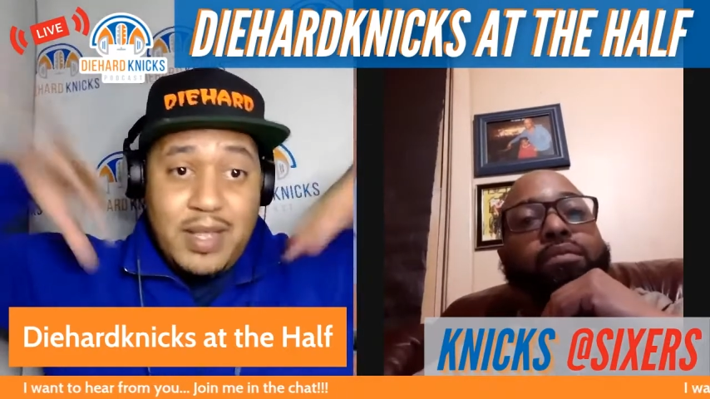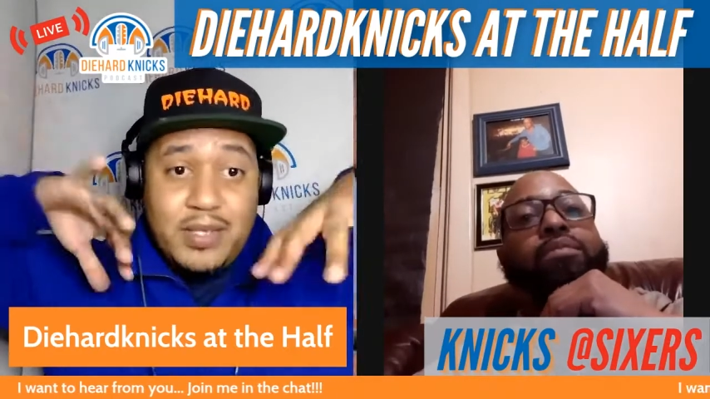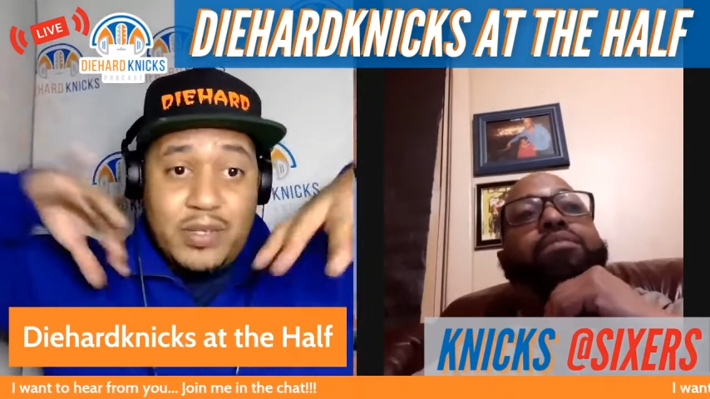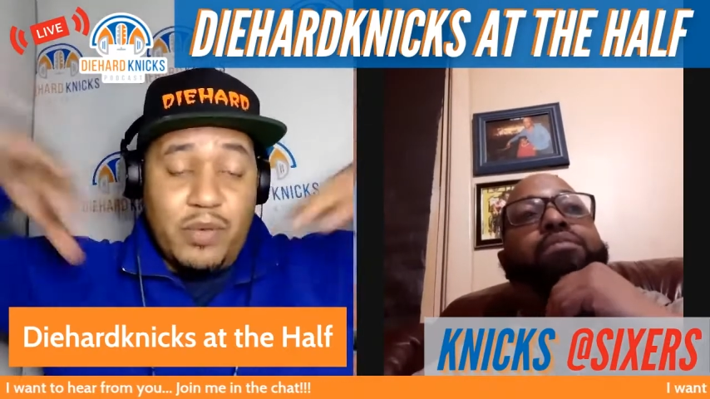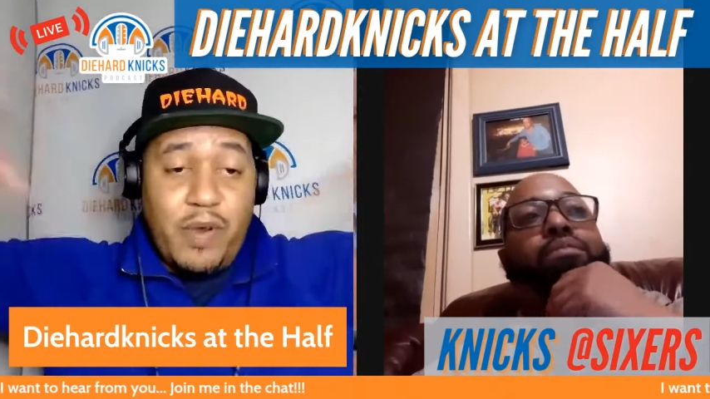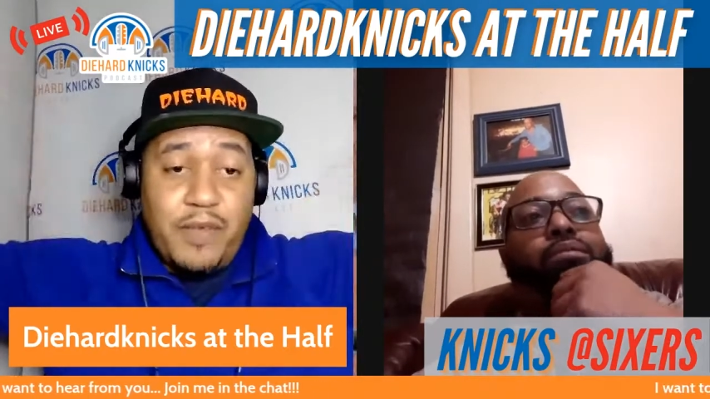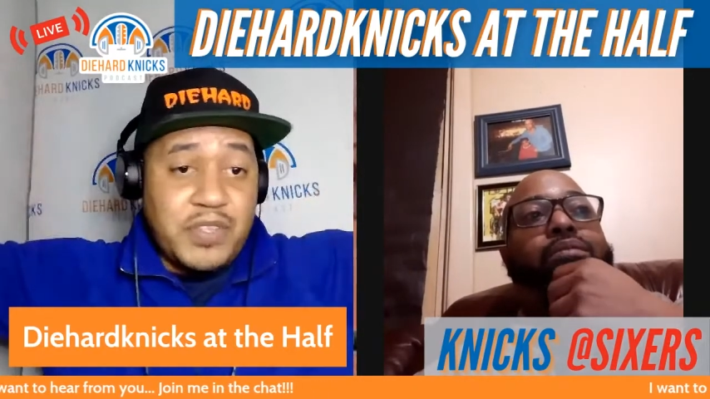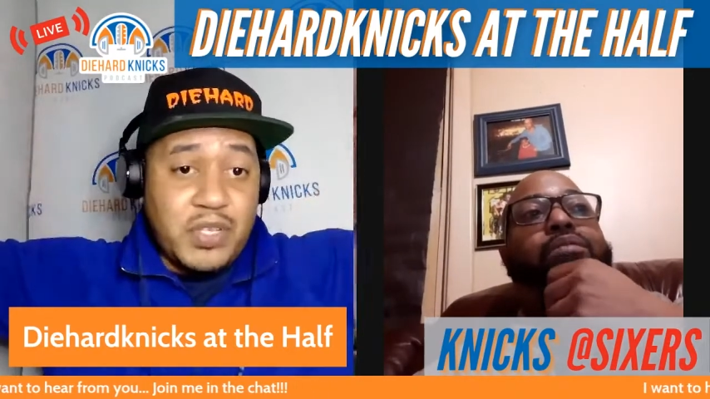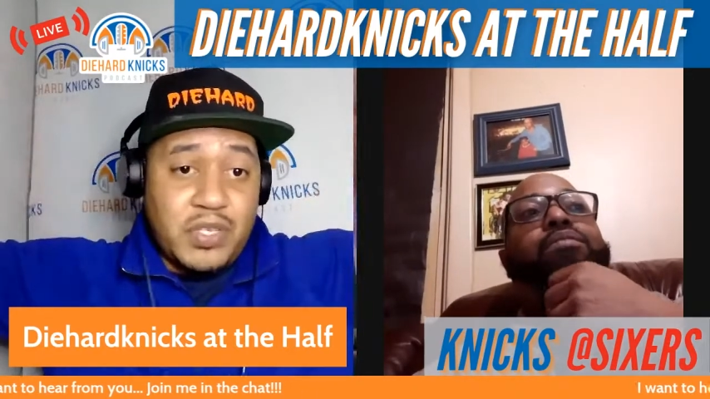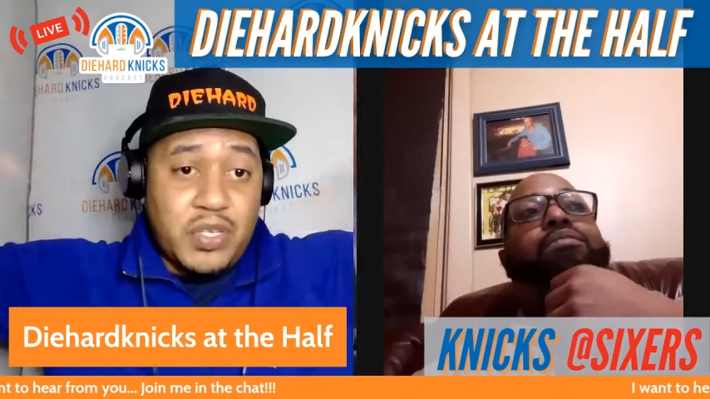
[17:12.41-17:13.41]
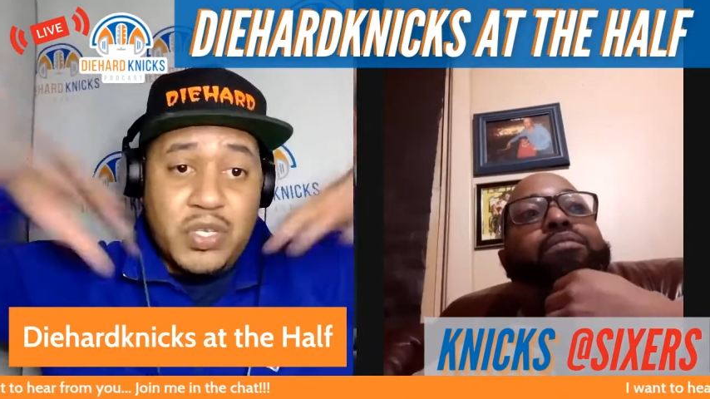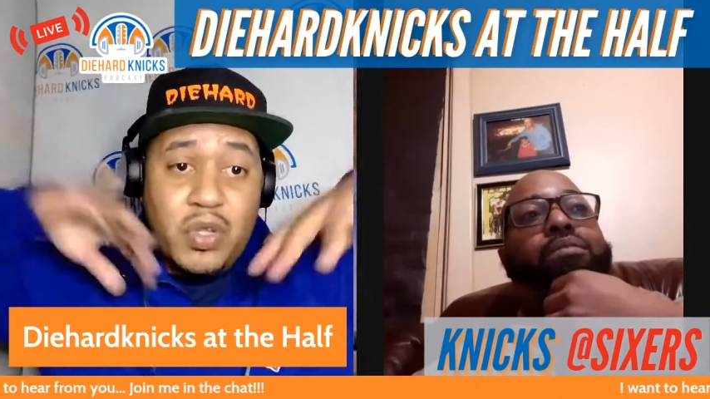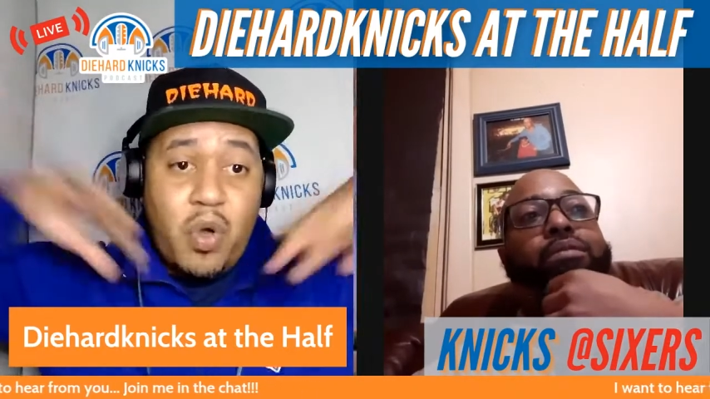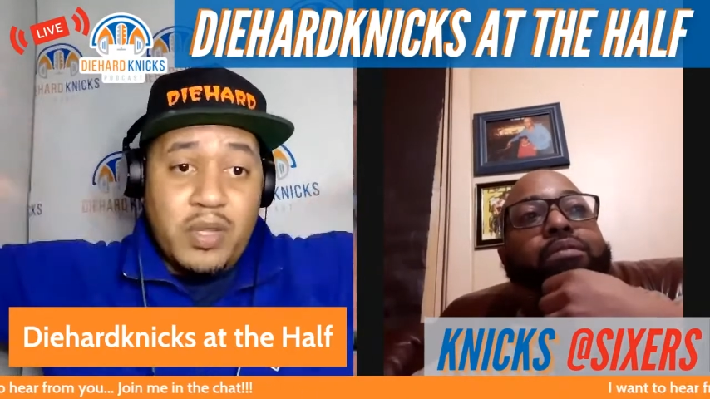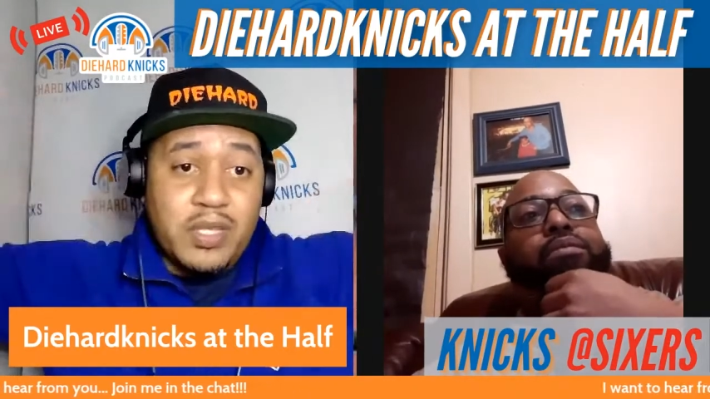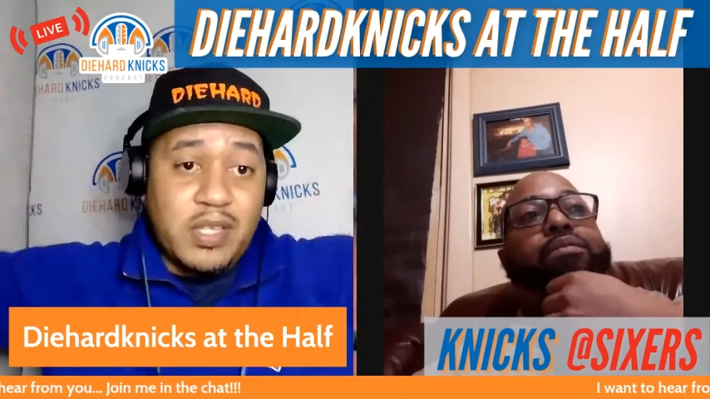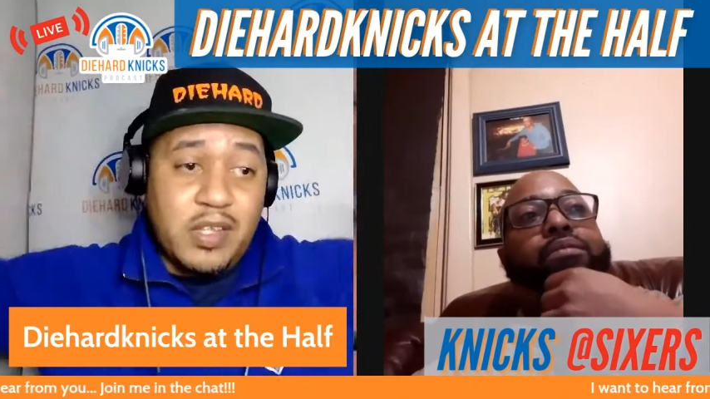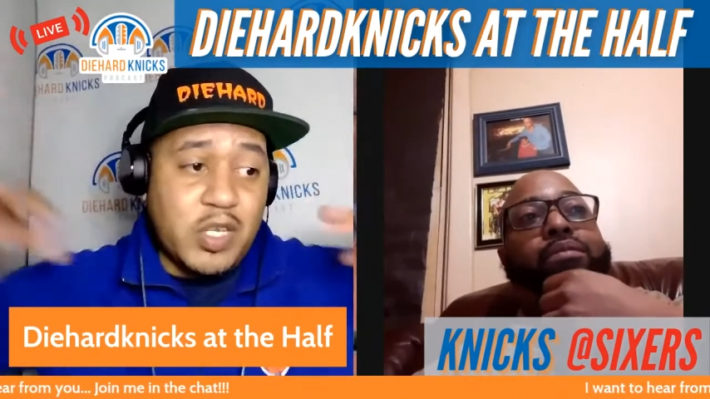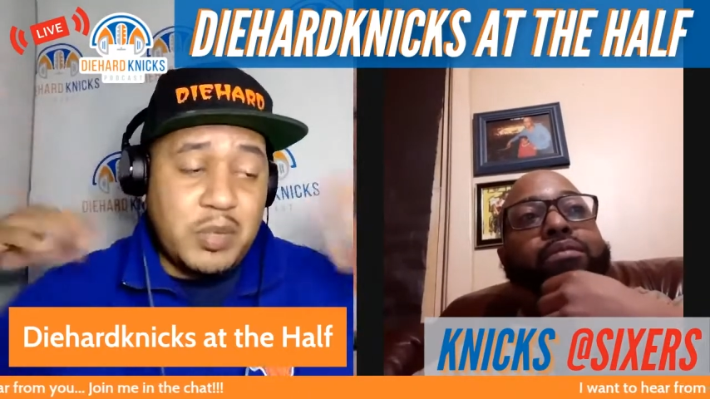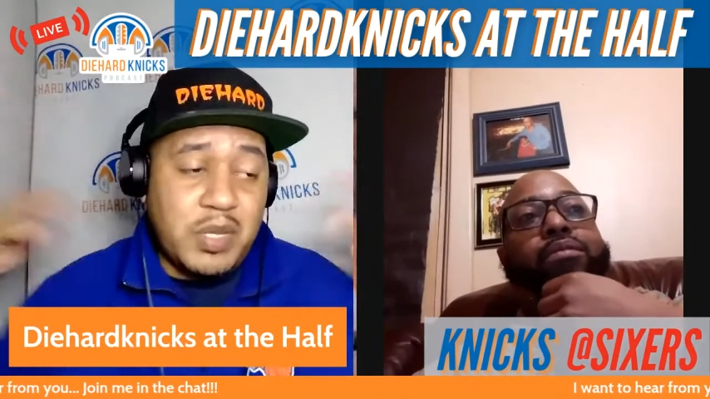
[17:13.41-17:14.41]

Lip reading: So the ref is just calling stuff just